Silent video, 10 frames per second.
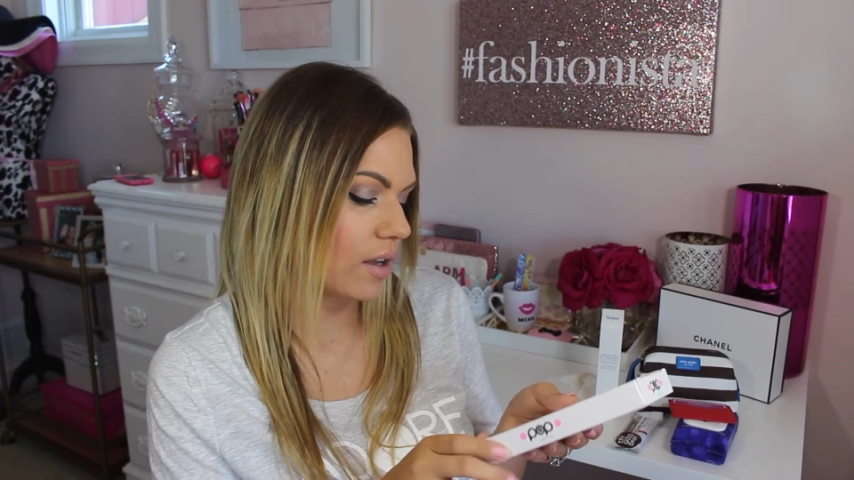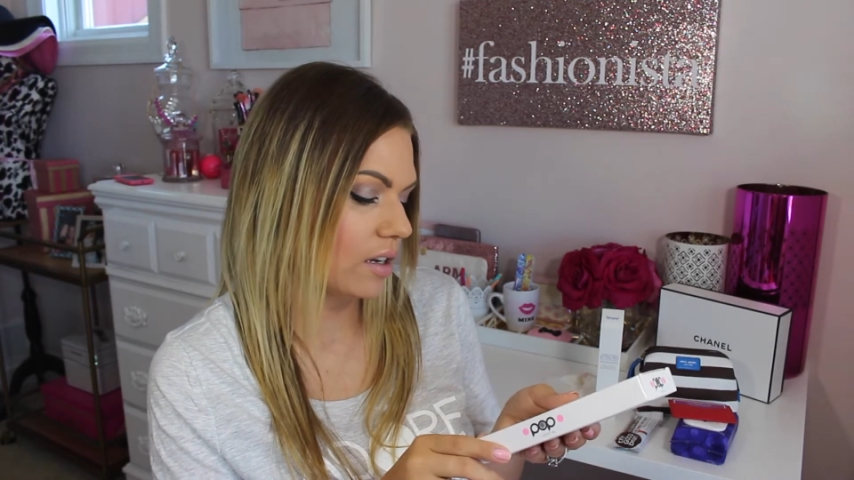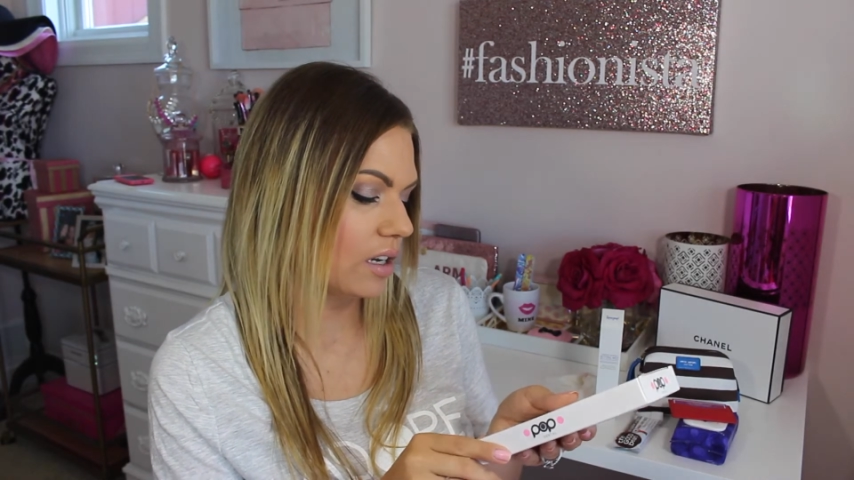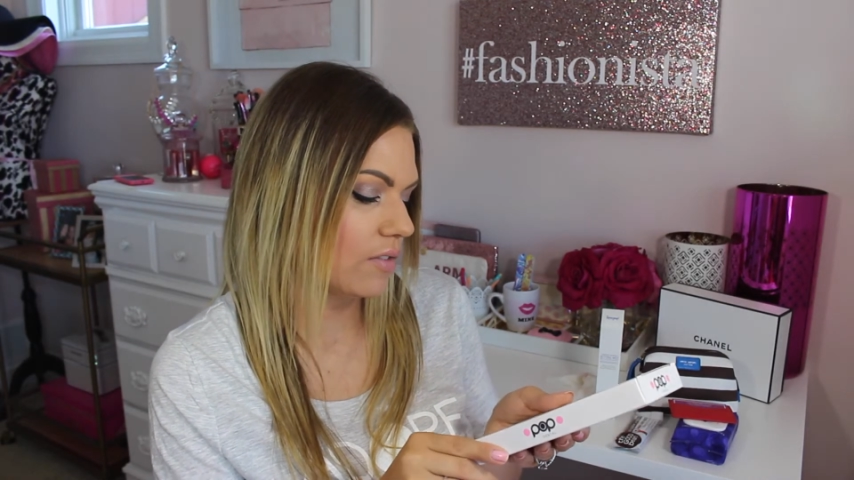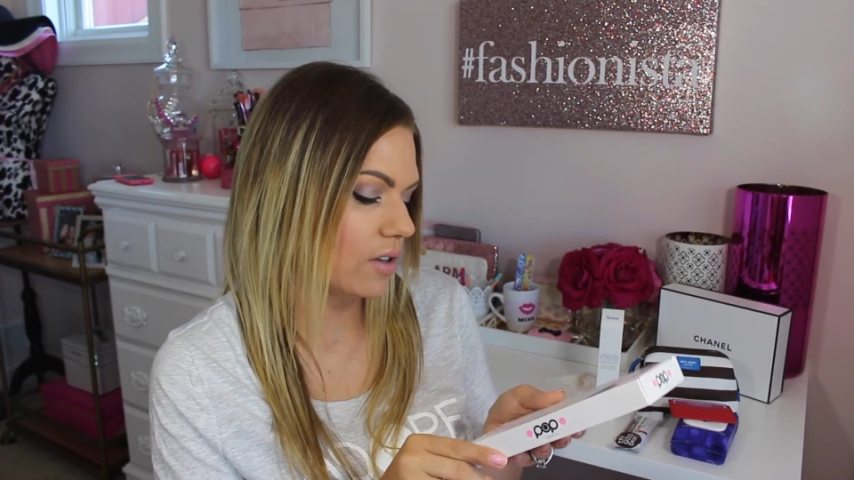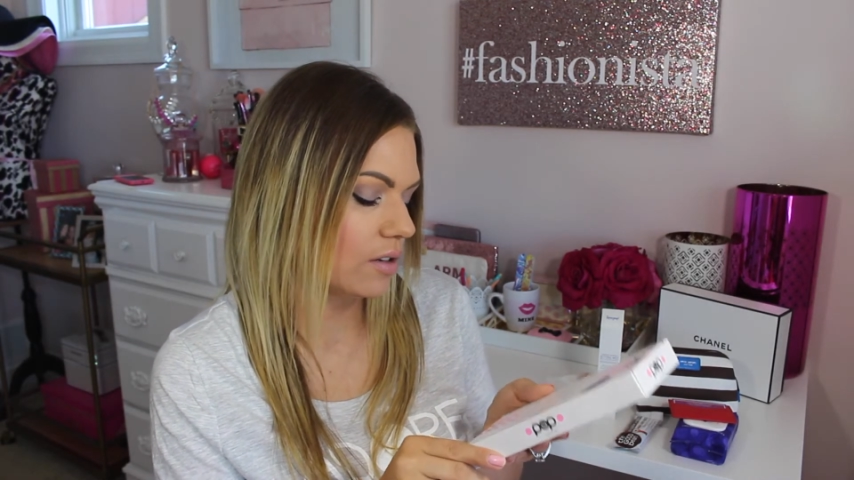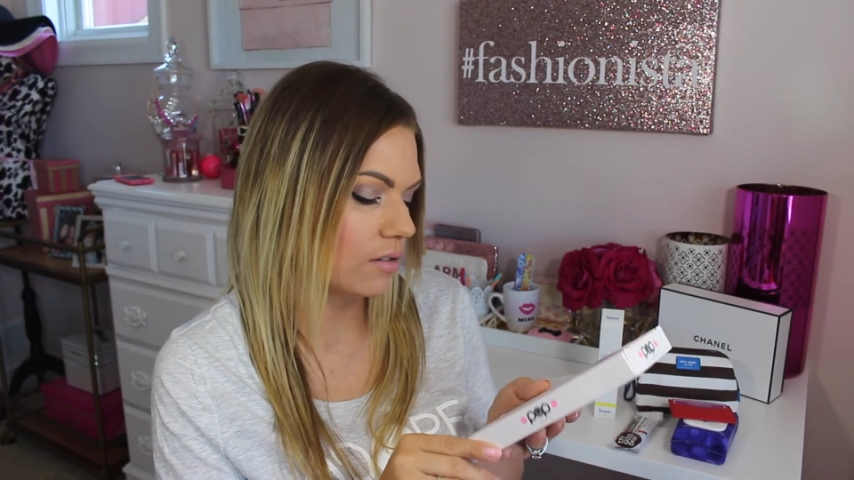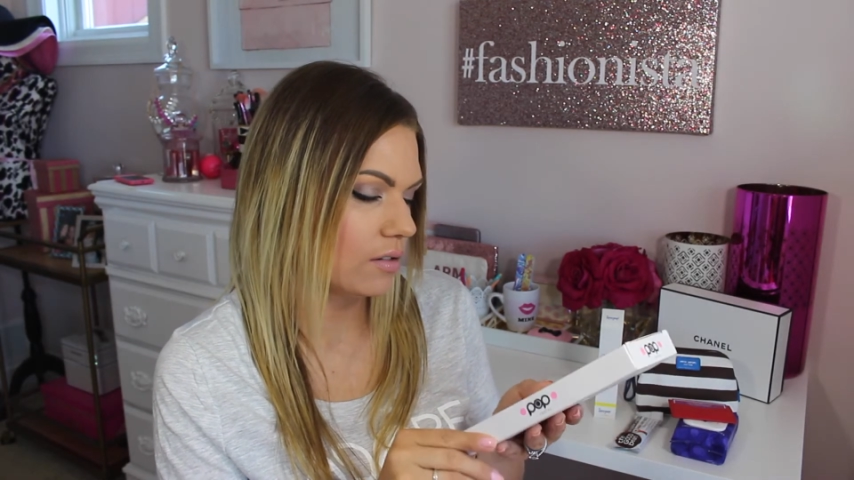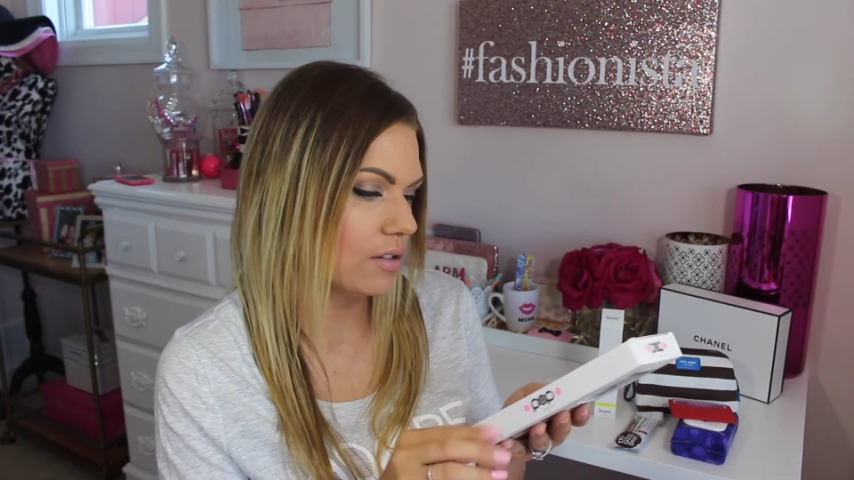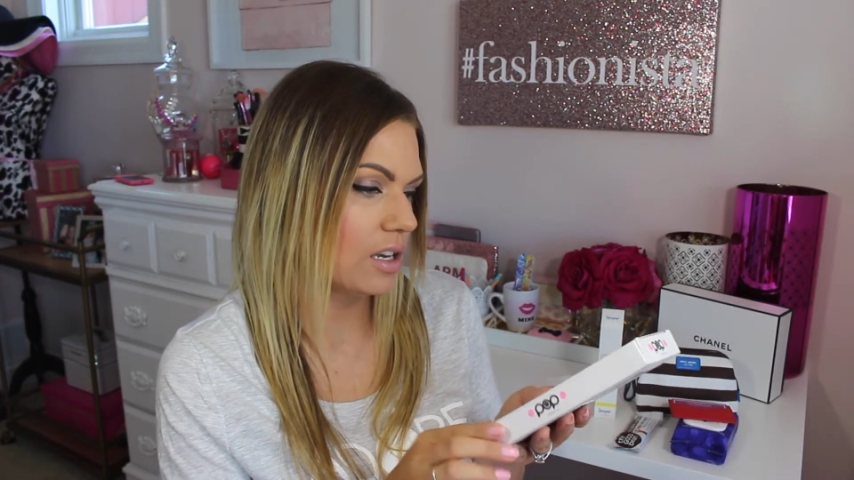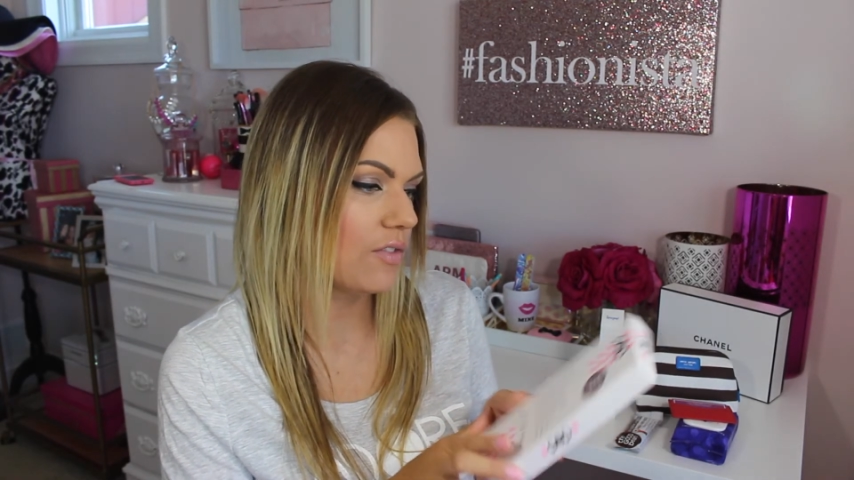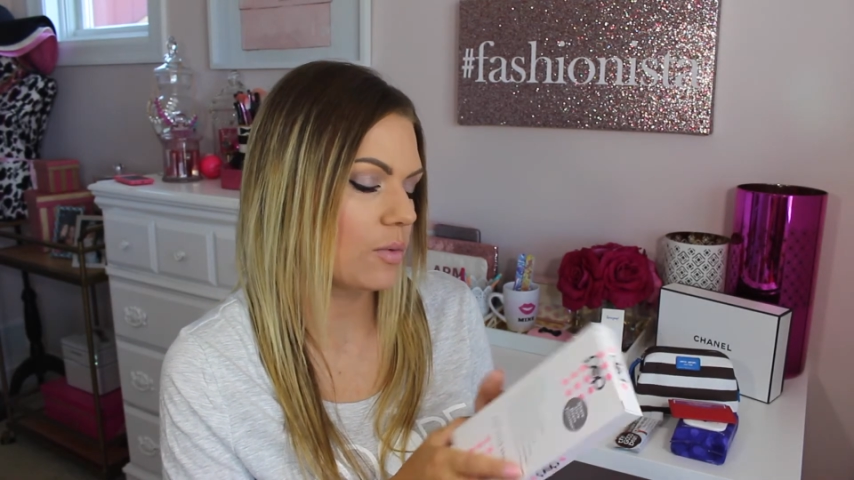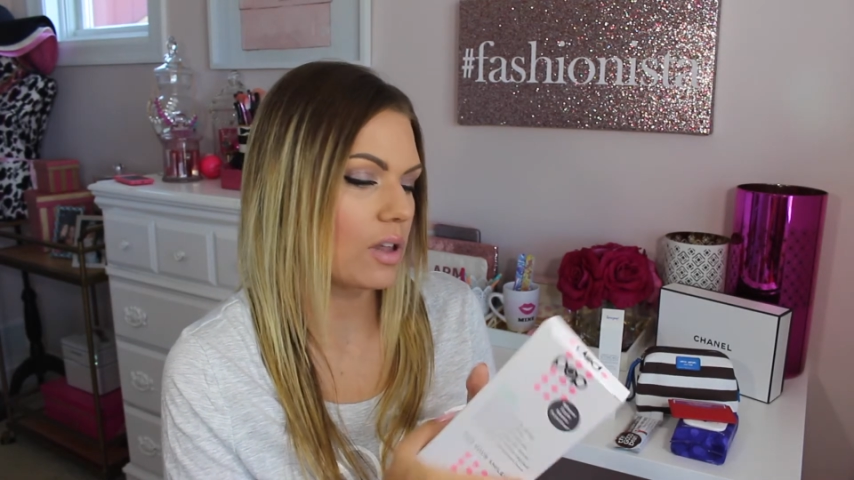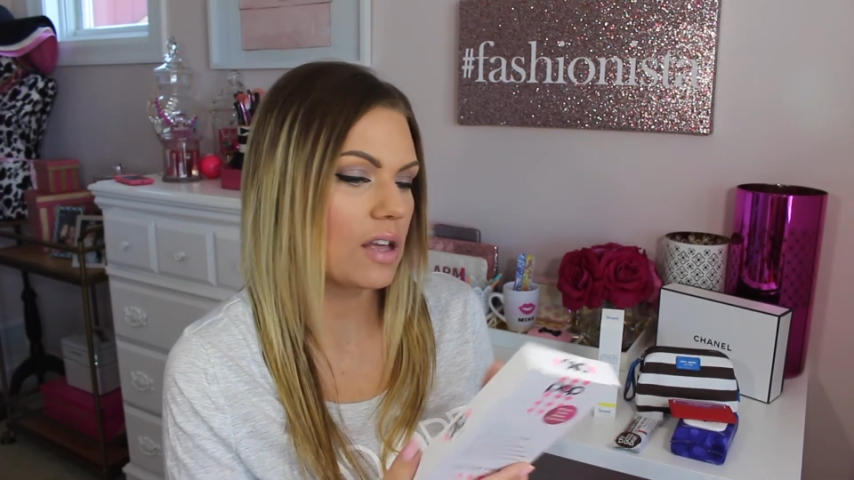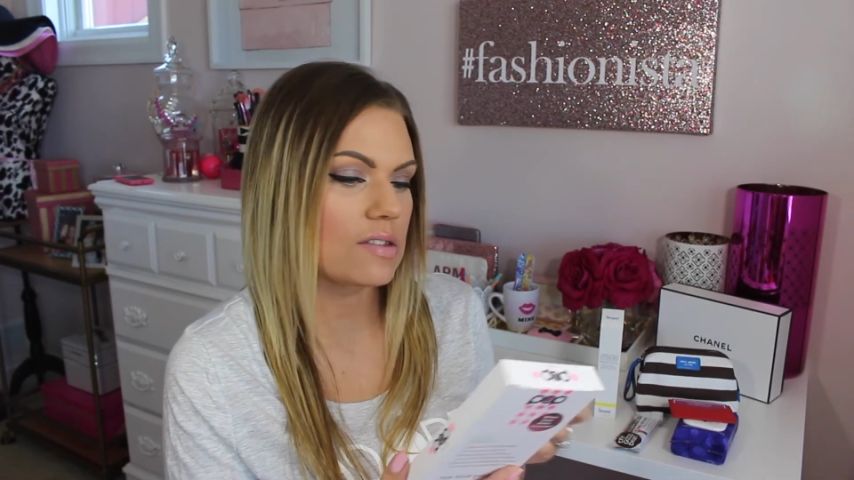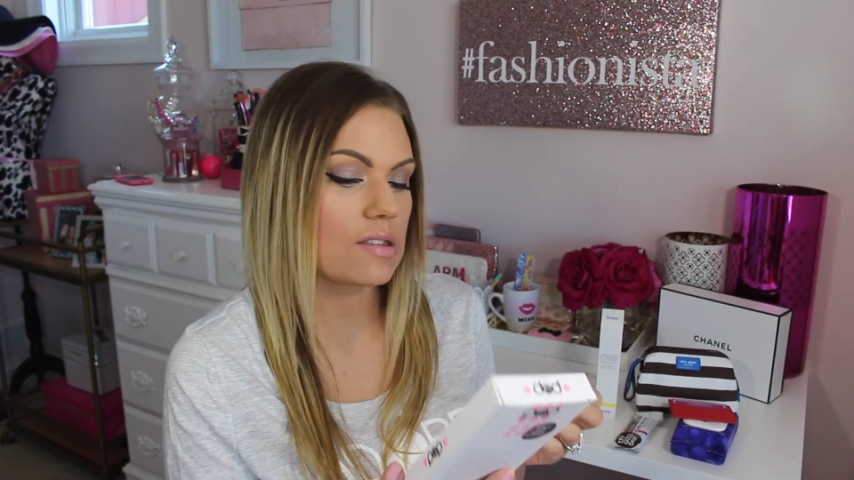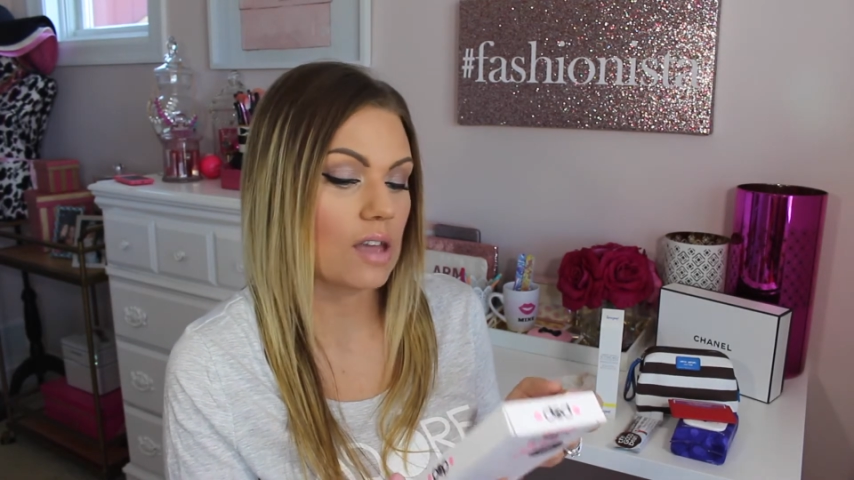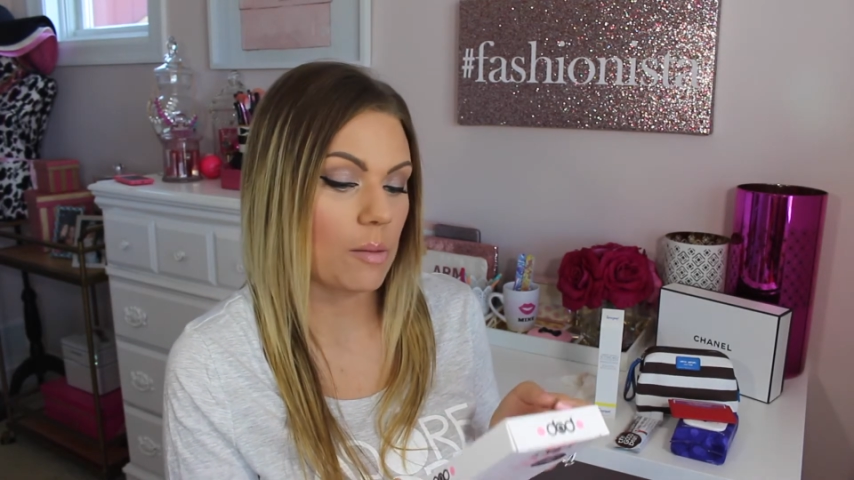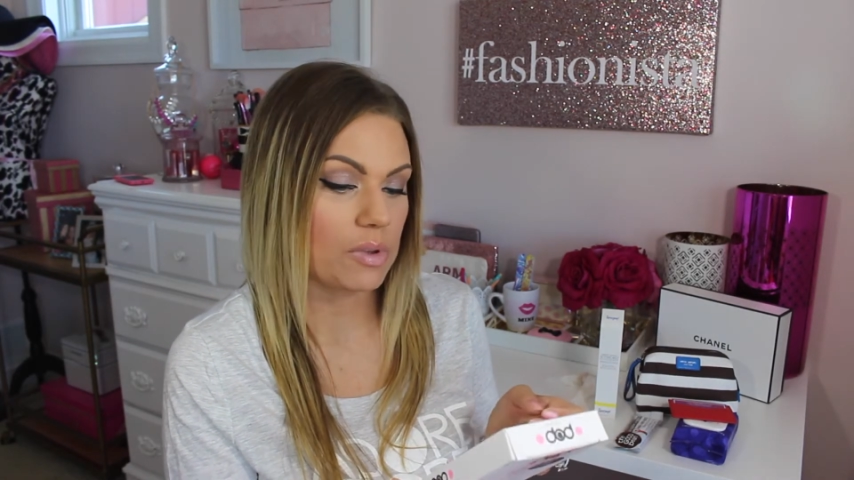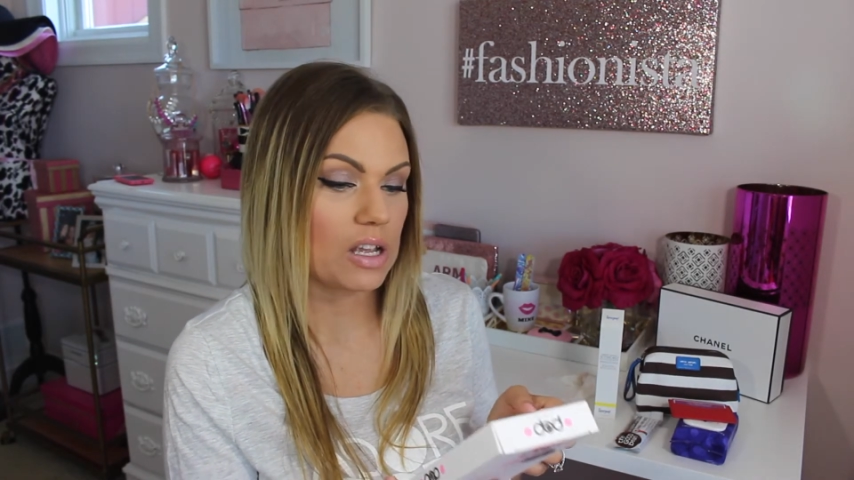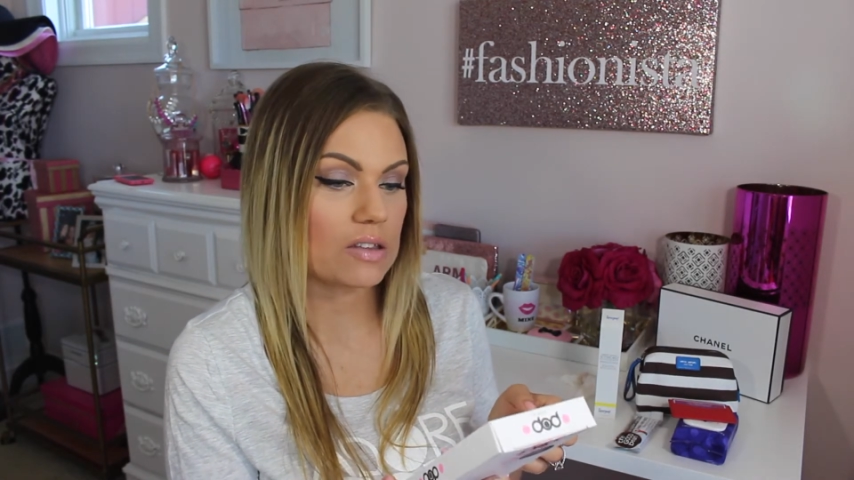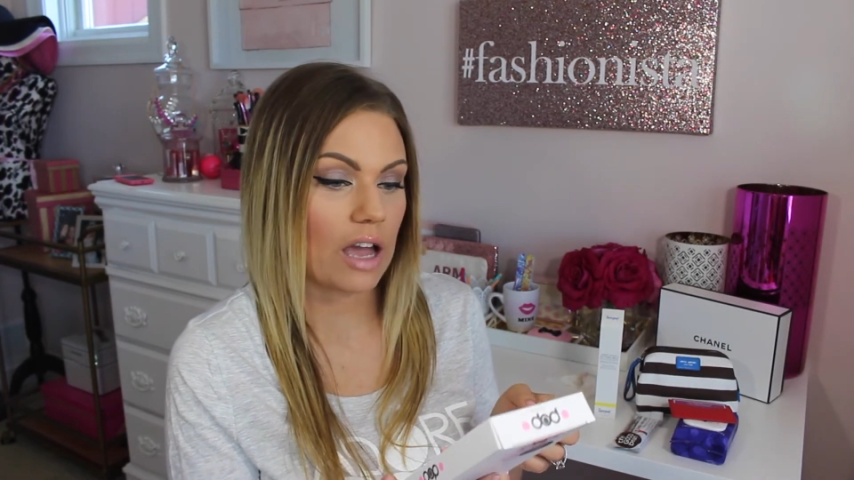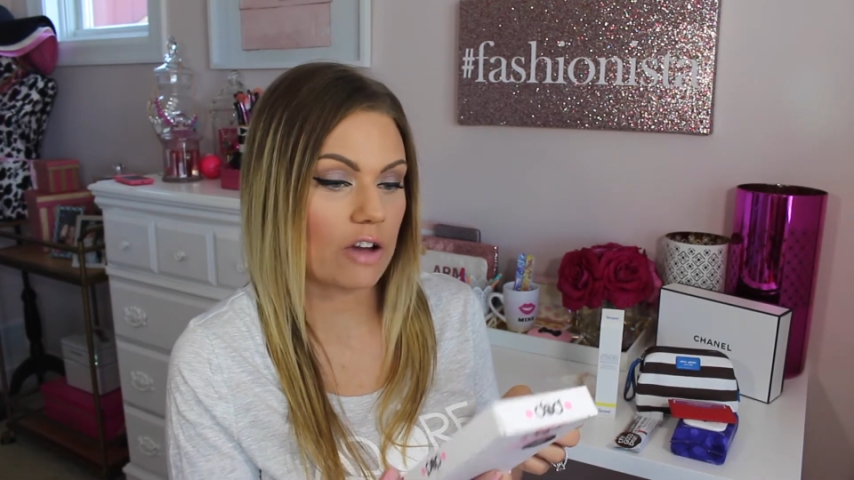I didn't even didn't even realize this company is